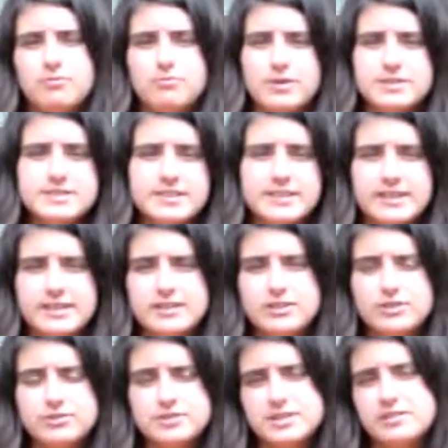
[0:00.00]
Once again,
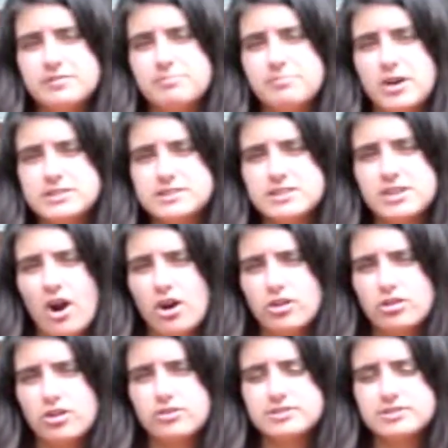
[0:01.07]
using the Monte Carlo